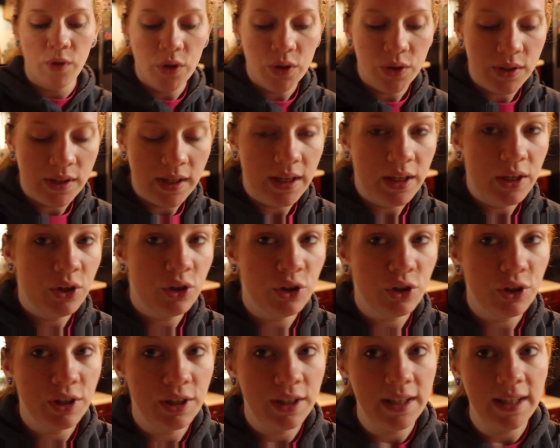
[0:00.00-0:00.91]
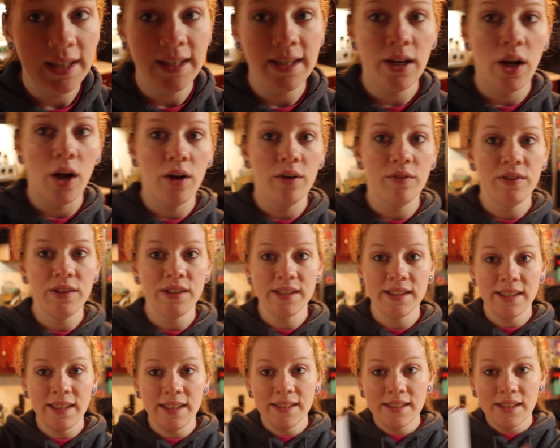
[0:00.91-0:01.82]
first thing you're going to need
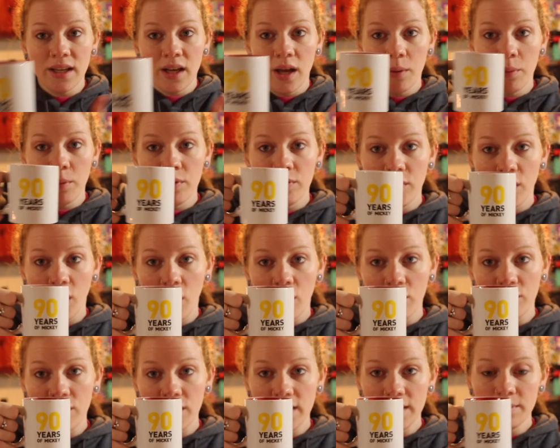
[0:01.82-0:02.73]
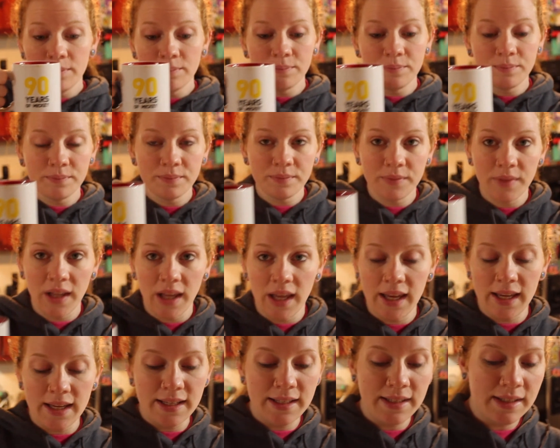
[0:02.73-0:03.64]
obviously is a cup of coffee.
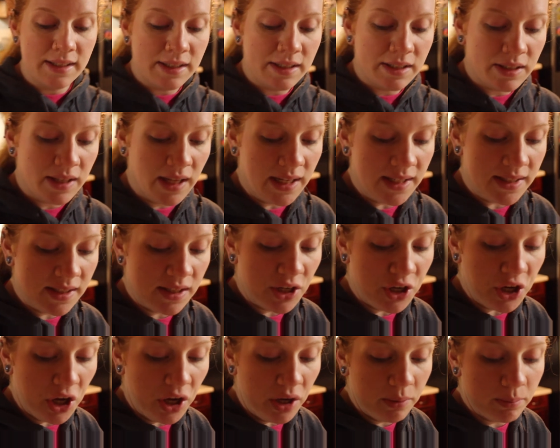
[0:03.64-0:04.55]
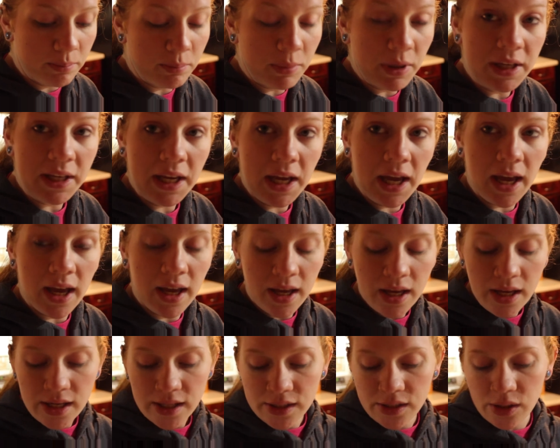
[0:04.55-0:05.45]
And that's a duh, but yeah.
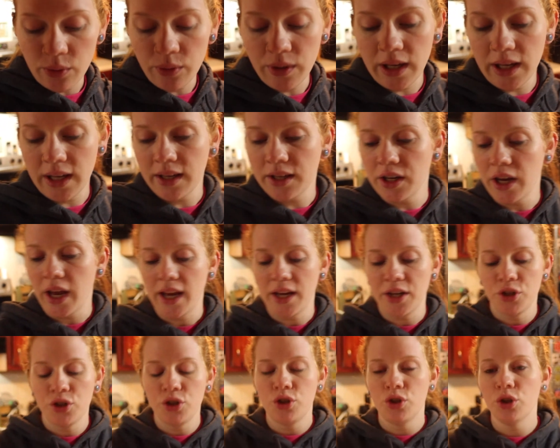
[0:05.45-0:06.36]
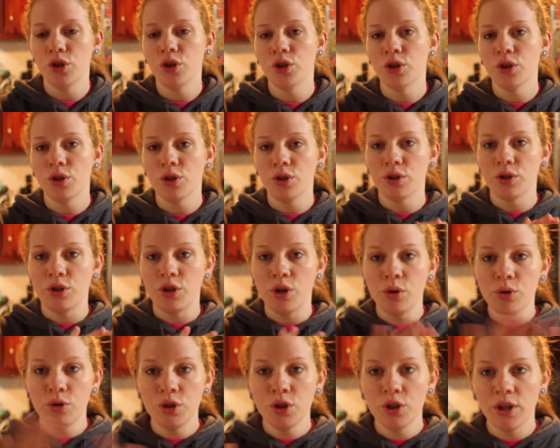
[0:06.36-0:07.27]
So get a sugar,
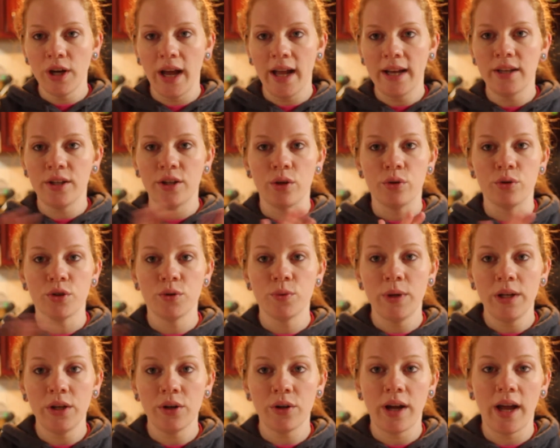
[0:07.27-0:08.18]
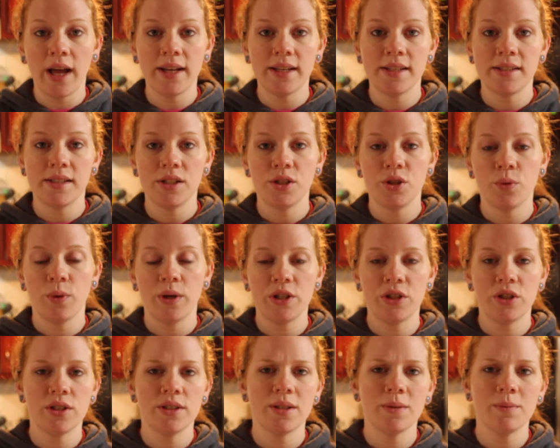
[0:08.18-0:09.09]
no sugar added, no sweetener added
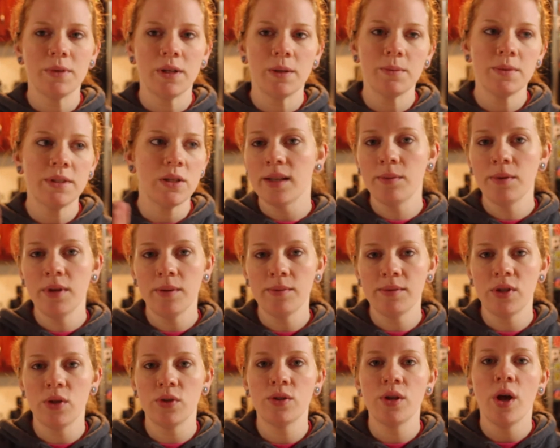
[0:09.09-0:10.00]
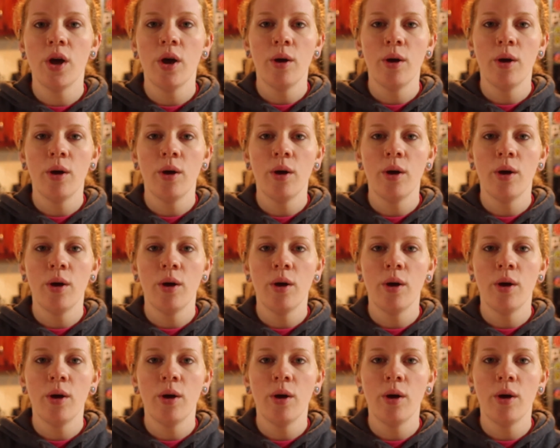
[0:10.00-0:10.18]
situation. Sometimes those